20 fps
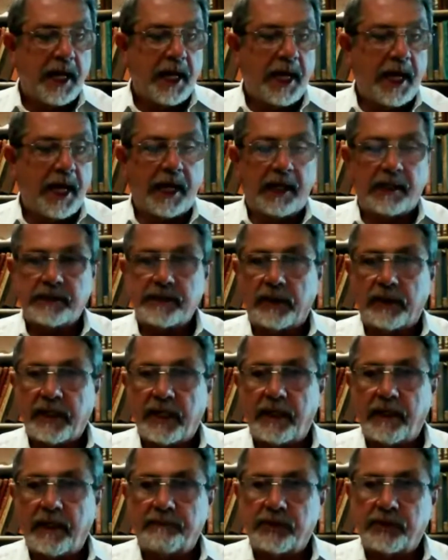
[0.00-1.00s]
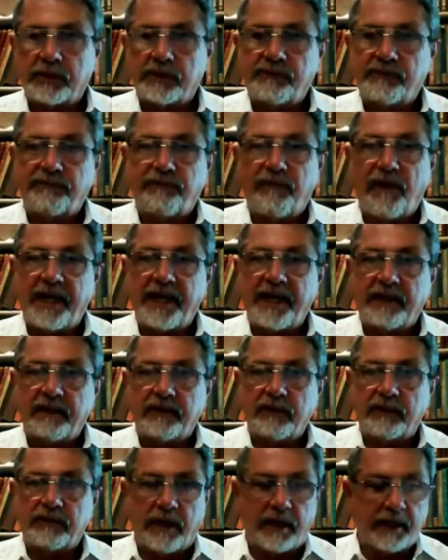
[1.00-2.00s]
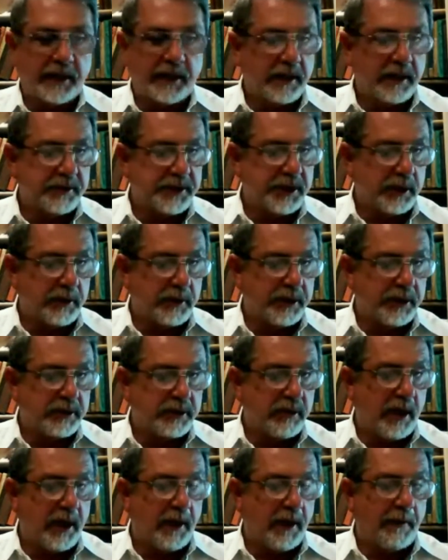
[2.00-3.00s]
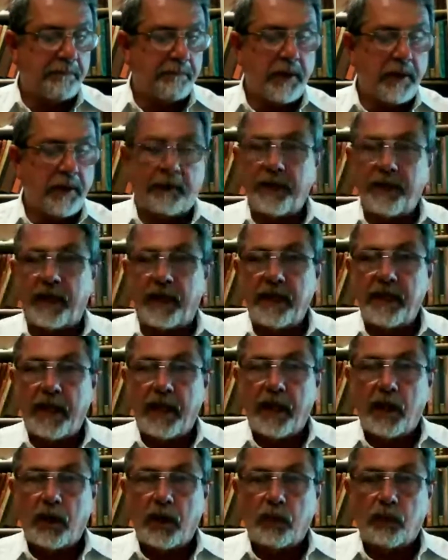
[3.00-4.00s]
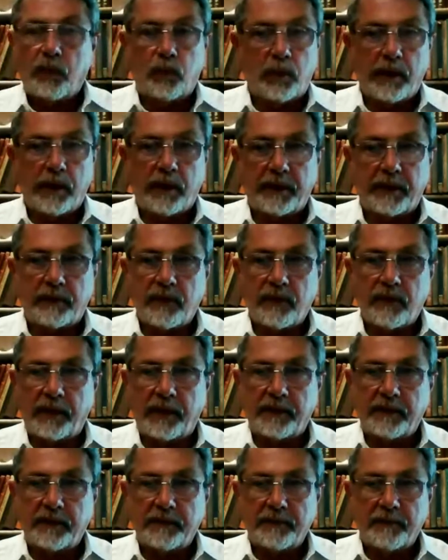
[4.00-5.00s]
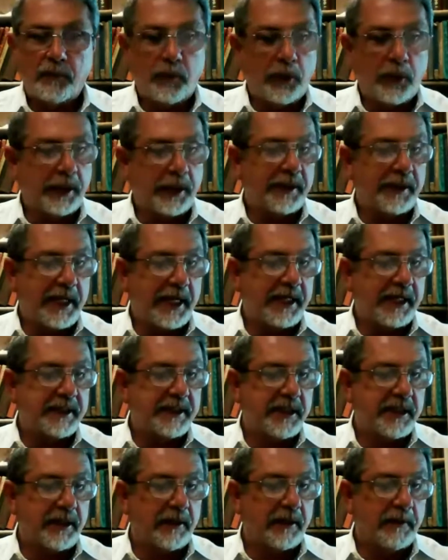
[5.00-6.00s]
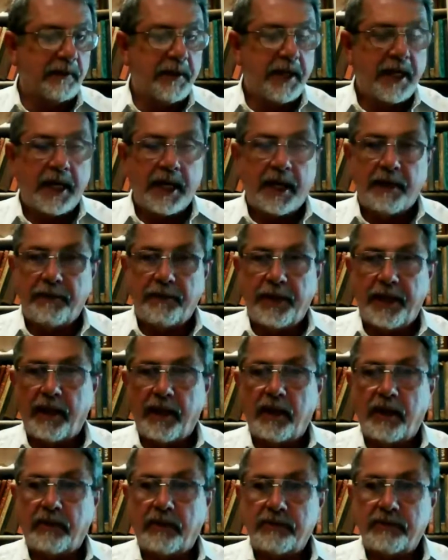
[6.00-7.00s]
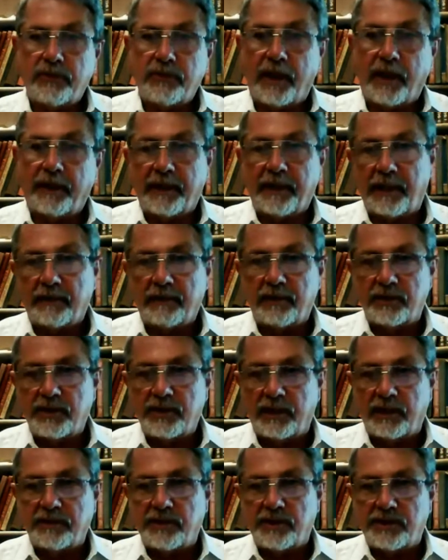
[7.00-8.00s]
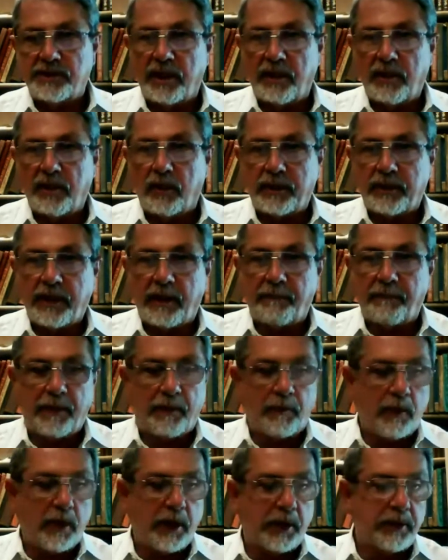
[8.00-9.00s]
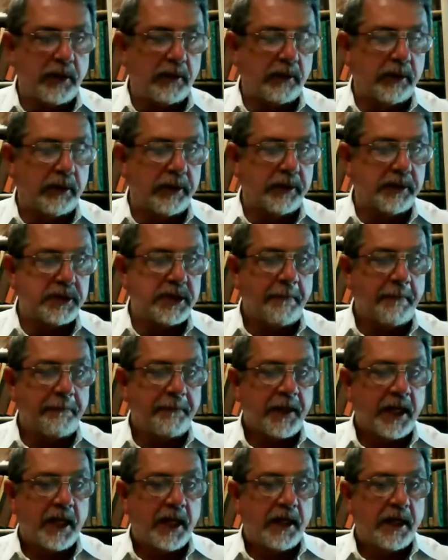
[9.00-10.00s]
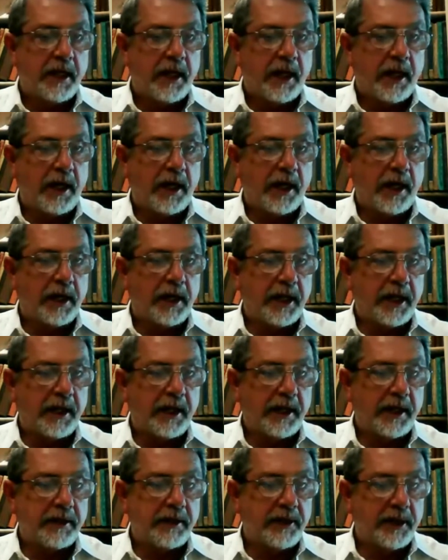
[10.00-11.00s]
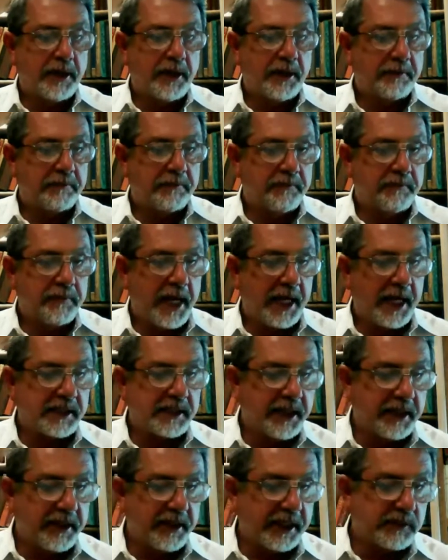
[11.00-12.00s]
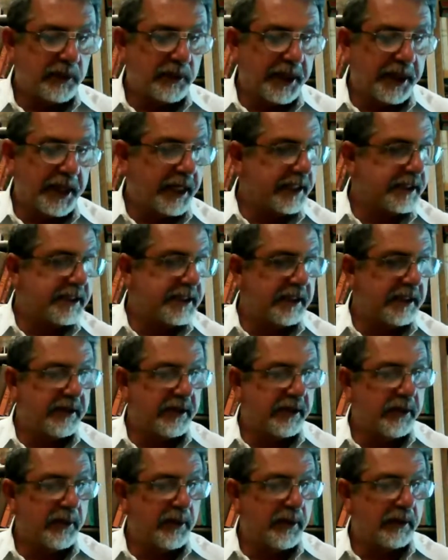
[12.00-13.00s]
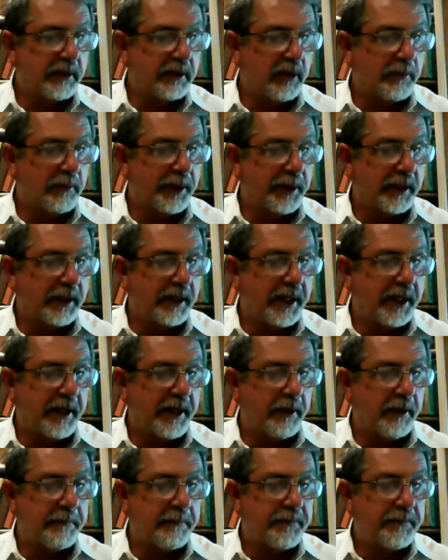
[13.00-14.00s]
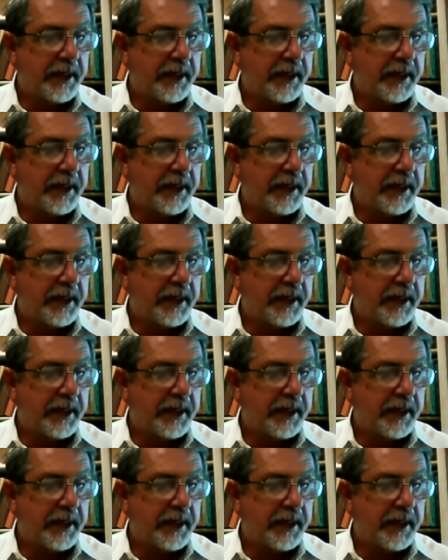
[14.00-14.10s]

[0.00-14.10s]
And so again, I'm just fighting to try to get a jury trial. I'm not really trying to win the case here. They're trying to get the judge to say, okay, Benoit, you lose. Actually, that's what he gets into doing a little bit later.